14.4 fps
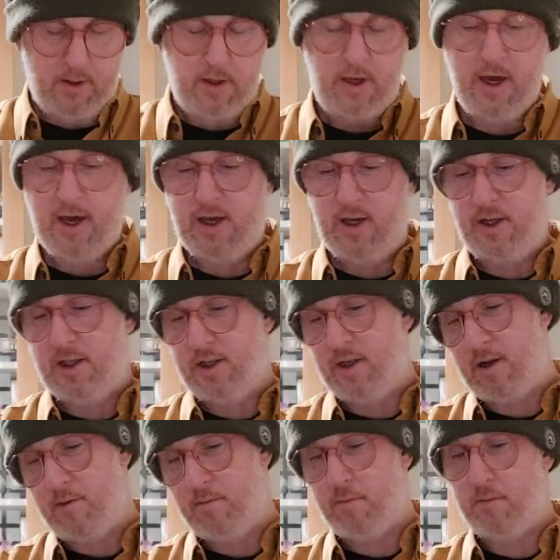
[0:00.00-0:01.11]
Yeah, it's
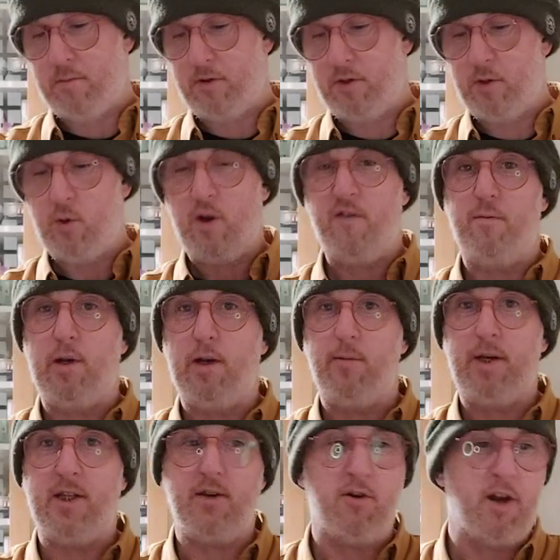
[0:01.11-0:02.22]

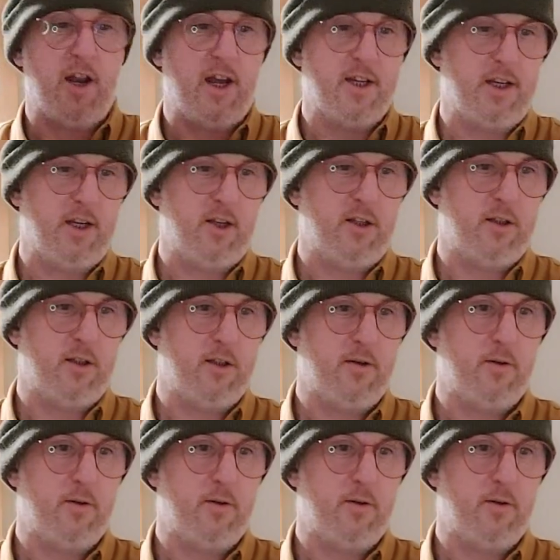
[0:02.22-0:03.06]
12mm elastics.